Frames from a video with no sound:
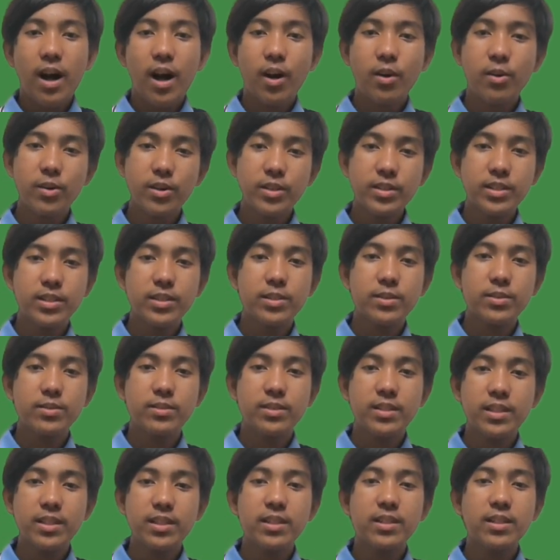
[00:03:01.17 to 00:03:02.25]
According to
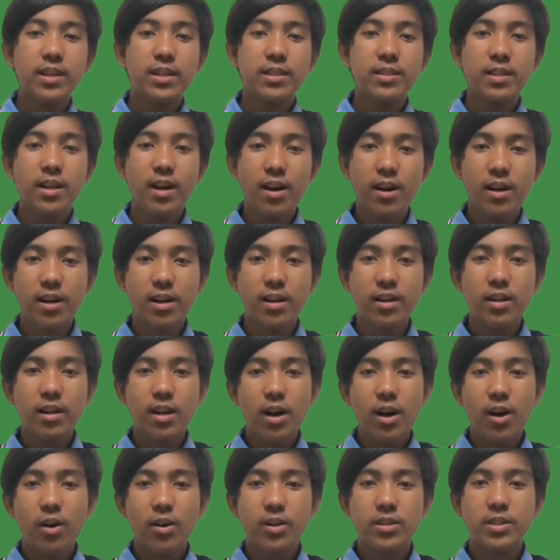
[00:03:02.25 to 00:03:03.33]
DENR,
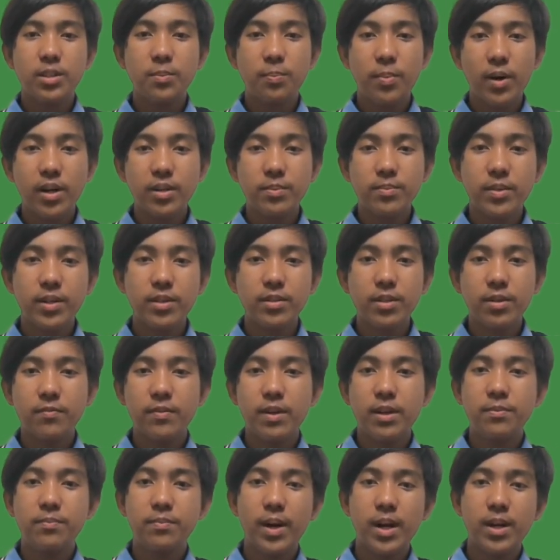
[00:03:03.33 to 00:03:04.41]
or Department of
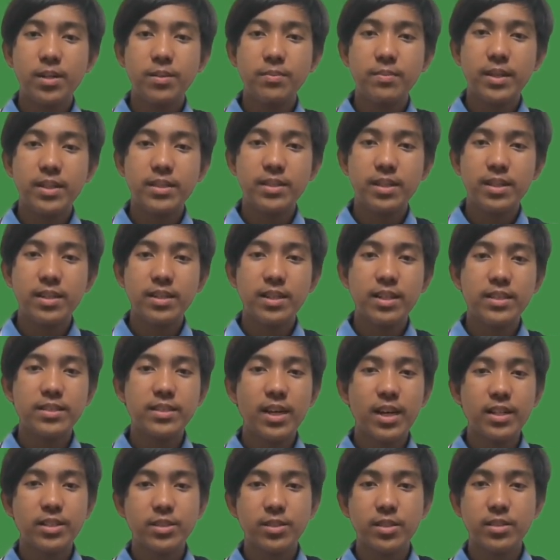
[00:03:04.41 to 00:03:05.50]
Environmental and
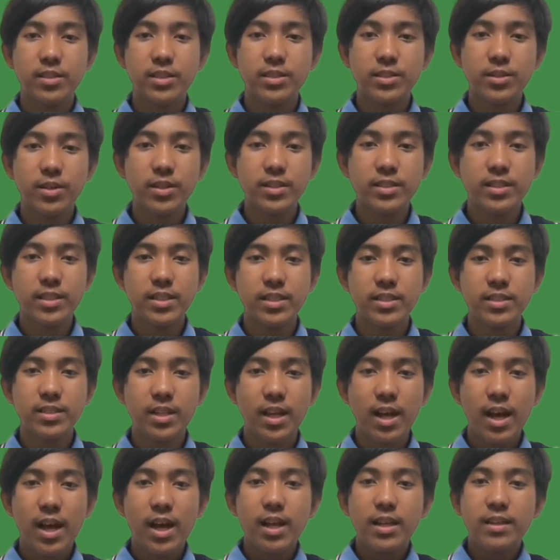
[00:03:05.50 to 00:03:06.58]
Natural Resources,
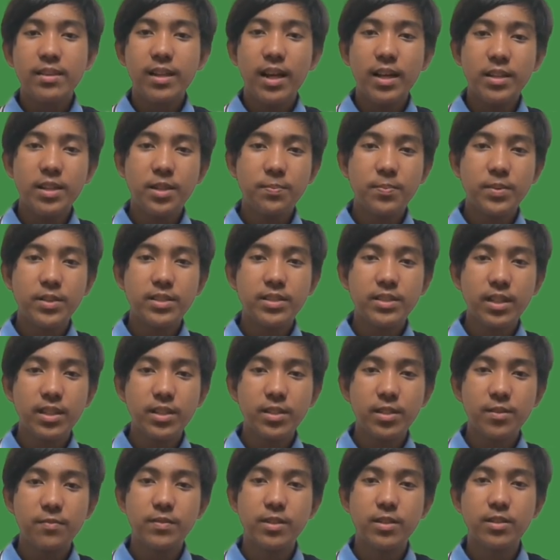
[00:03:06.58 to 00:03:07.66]
90%
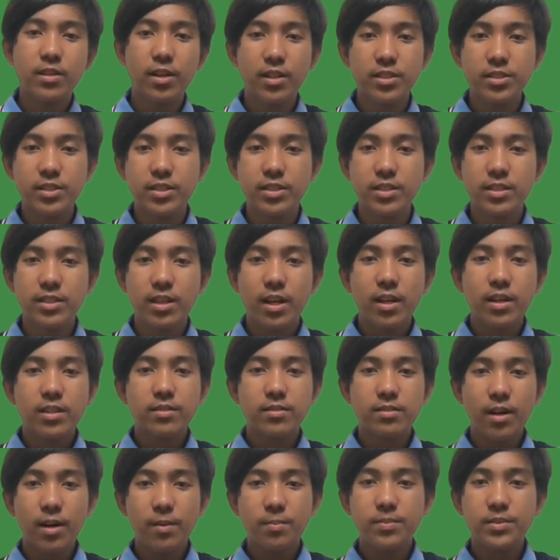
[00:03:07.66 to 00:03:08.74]
of the country's
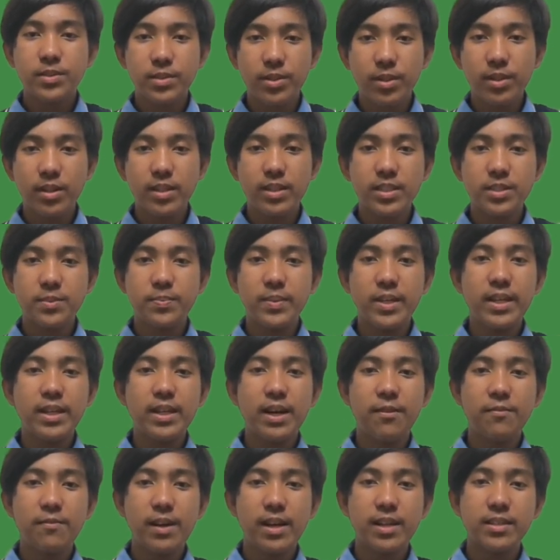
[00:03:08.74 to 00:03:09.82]
topsoil is being
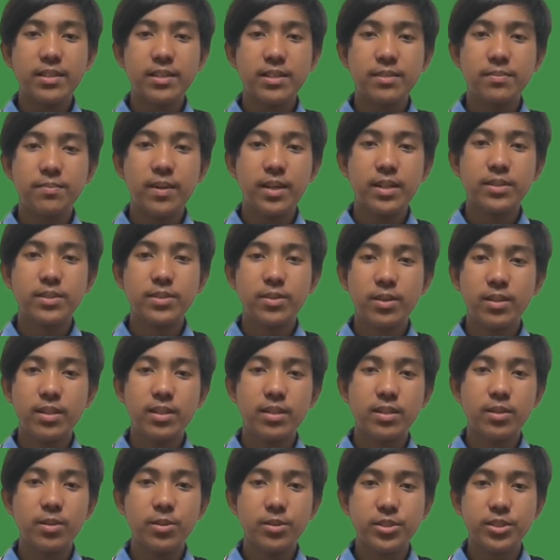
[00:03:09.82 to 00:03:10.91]
affected by soil
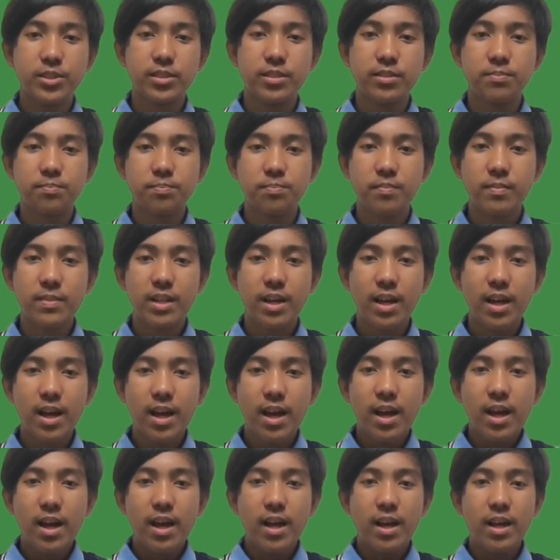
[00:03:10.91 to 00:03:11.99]
erosion.
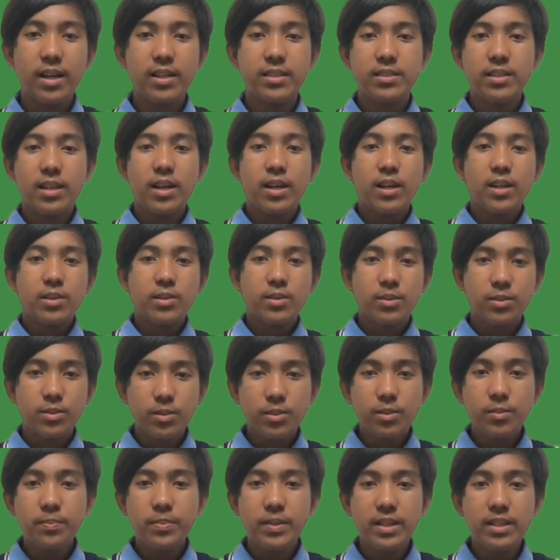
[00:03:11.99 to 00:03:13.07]
And
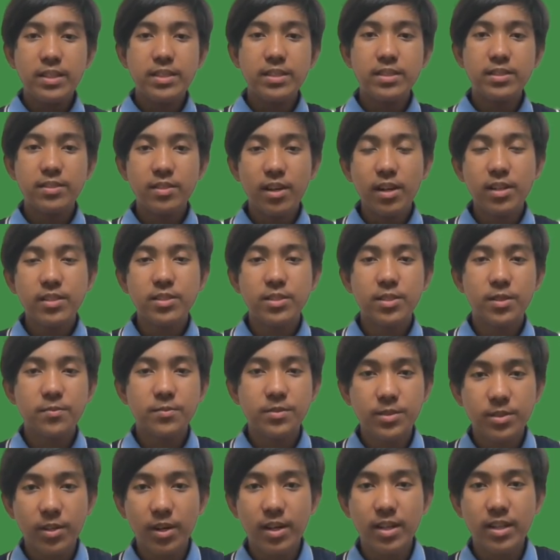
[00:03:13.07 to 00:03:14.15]
2 billion tons of
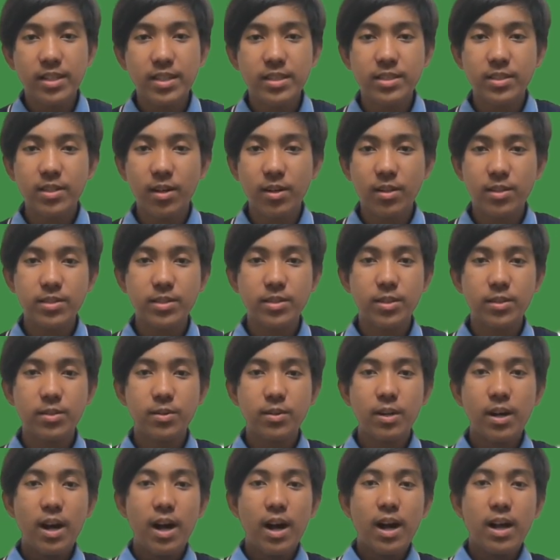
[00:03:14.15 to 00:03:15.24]
soil is
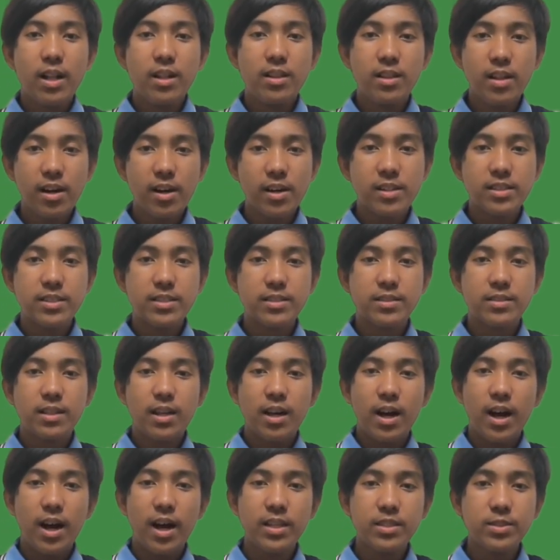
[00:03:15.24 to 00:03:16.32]
also lost
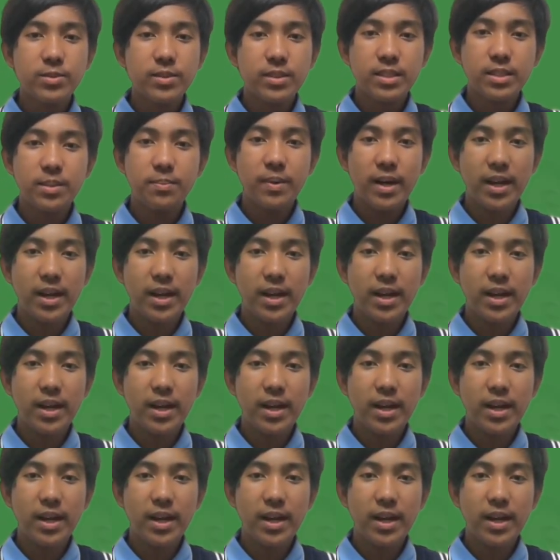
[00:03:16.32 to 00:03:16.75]
annually